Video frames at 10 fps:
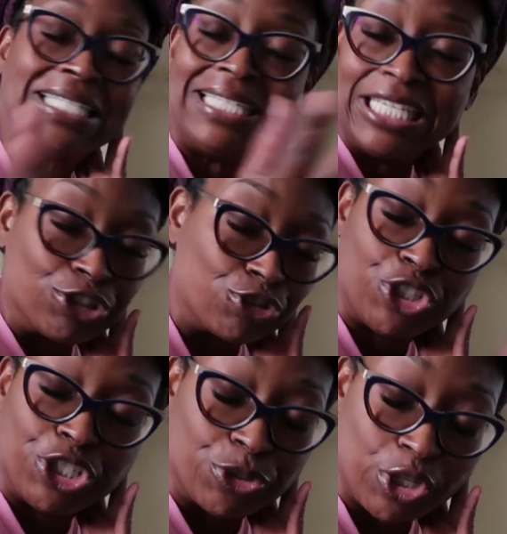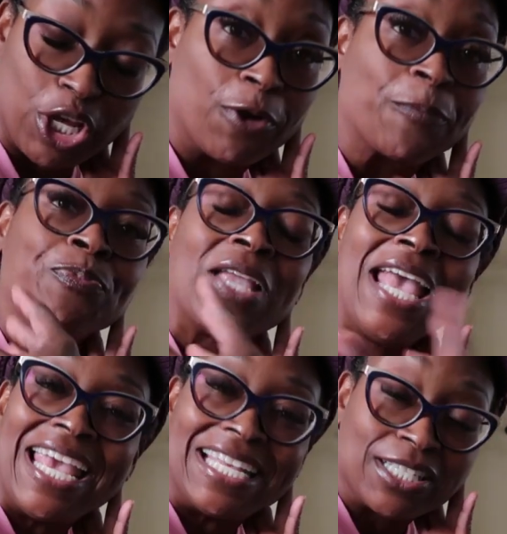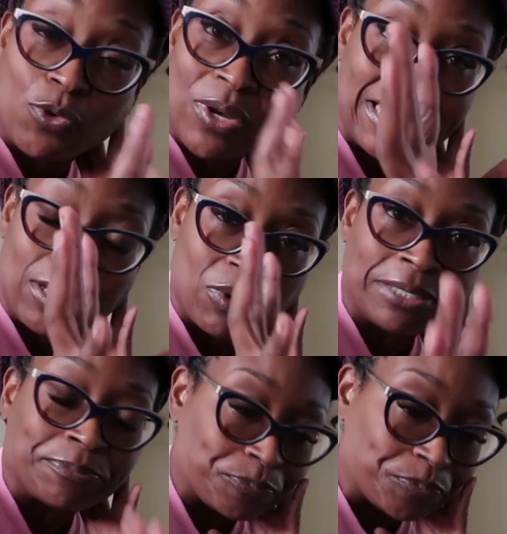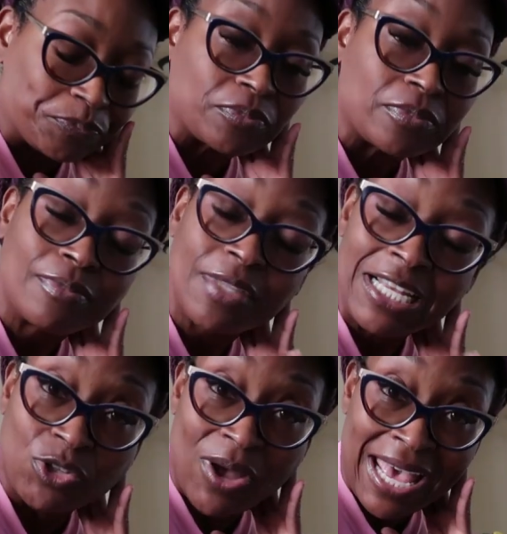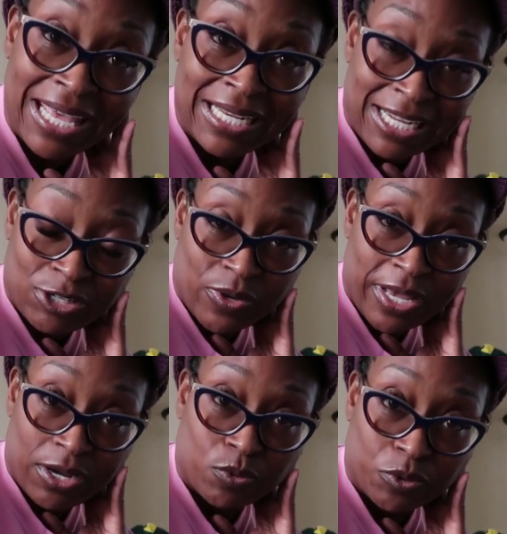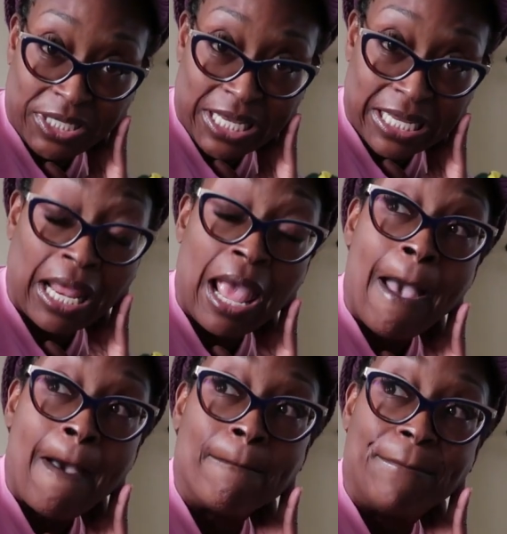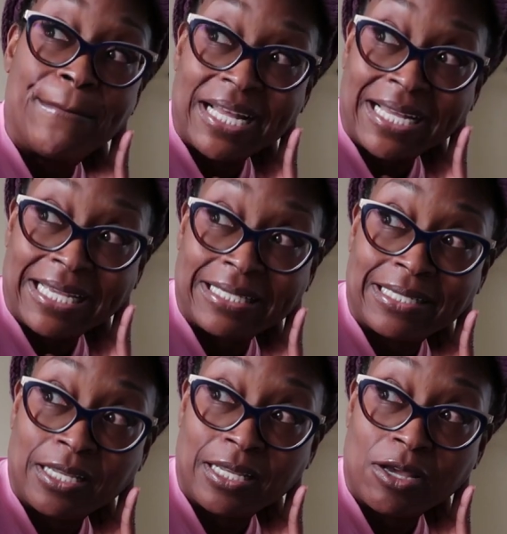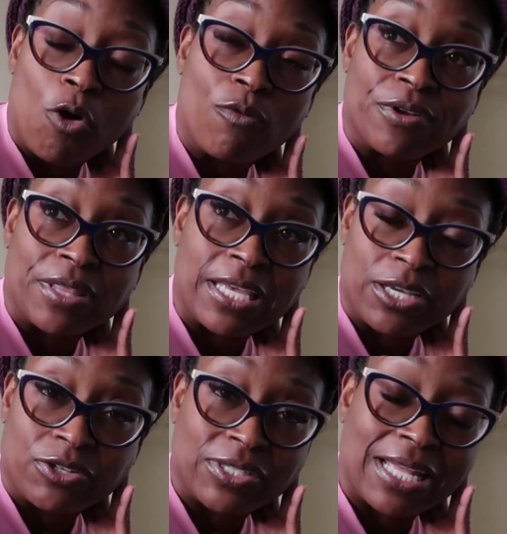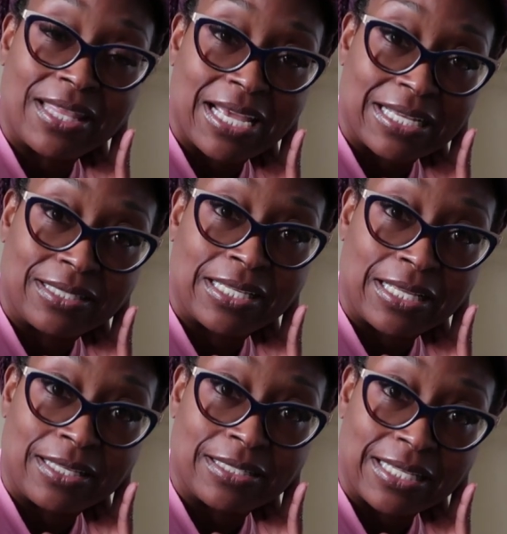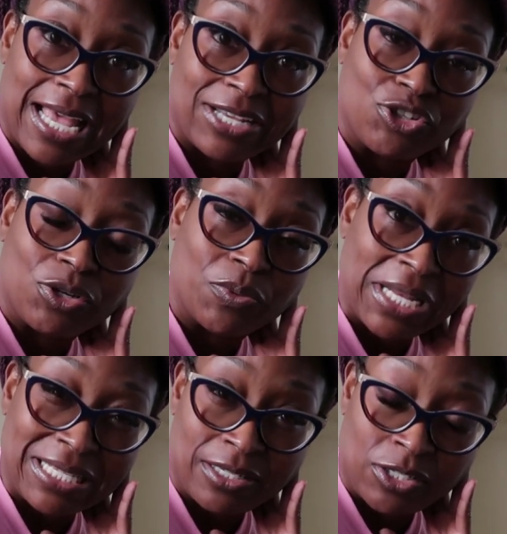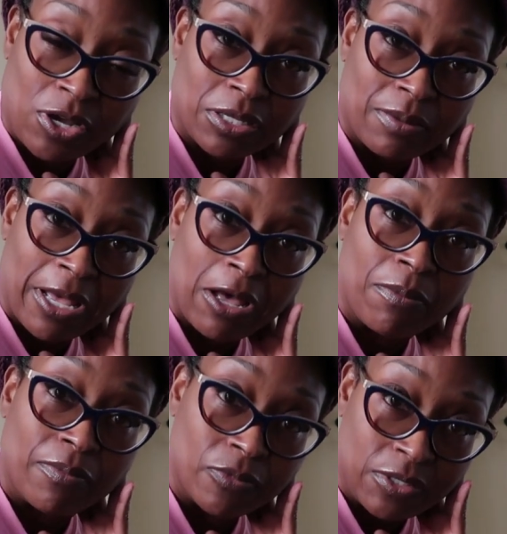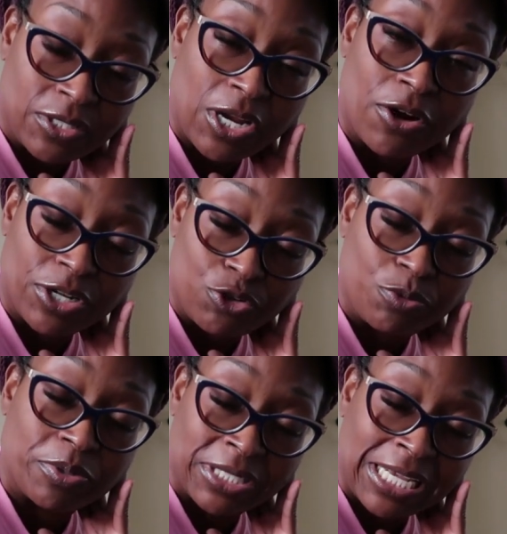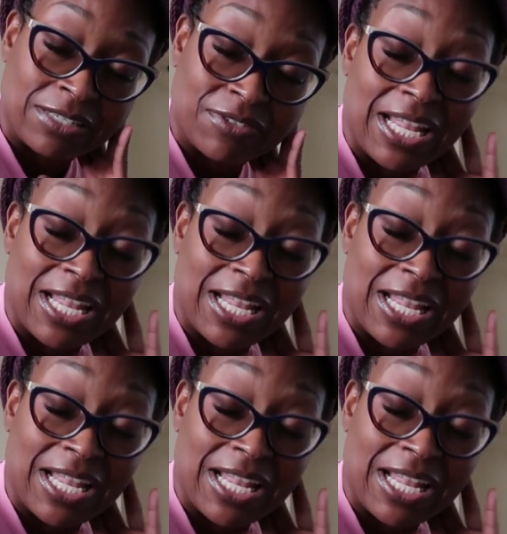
years ago. And so anyway, so I had a natural hair routine. But over the years, and I think I said this last year when I talked about starting to do protective